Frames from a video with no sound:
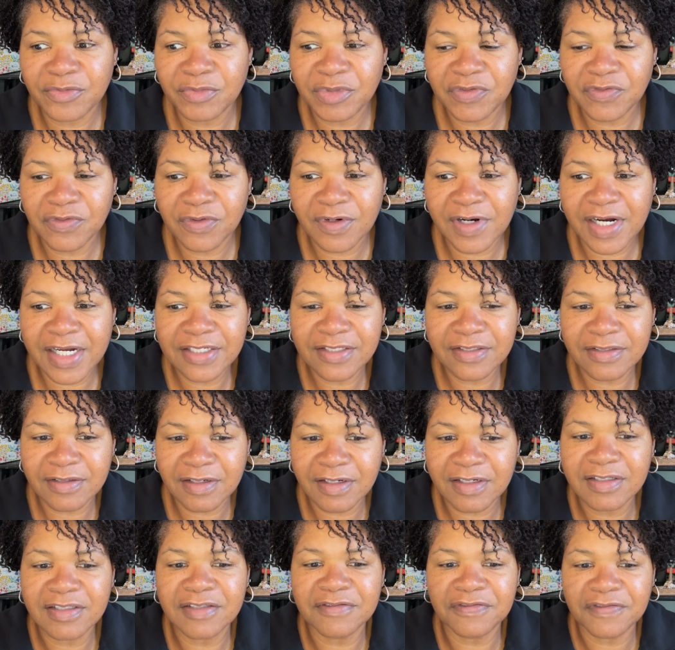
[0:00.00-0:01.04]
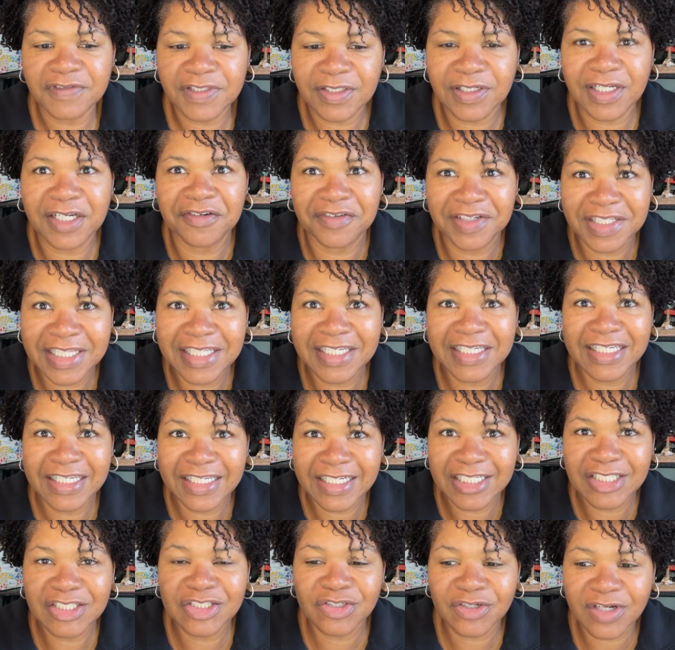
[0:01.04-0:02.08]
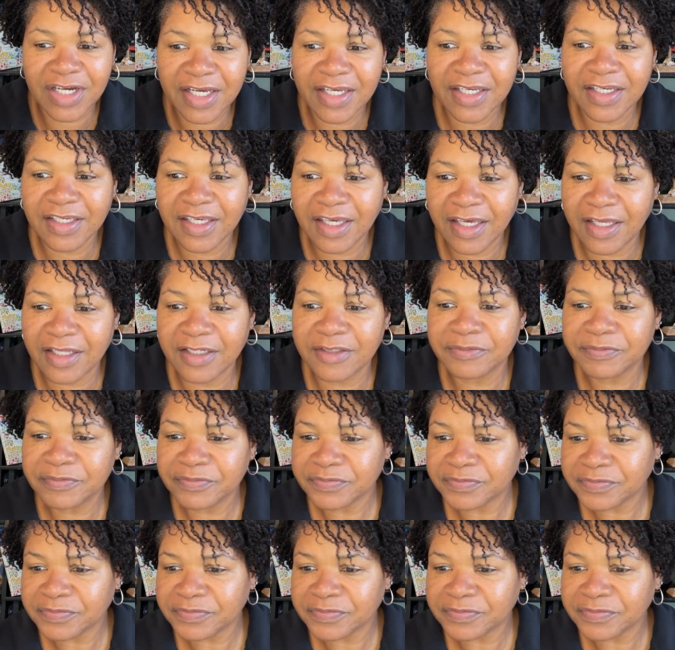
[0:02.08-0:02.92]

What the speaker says: before I start to feel everything getting dry again.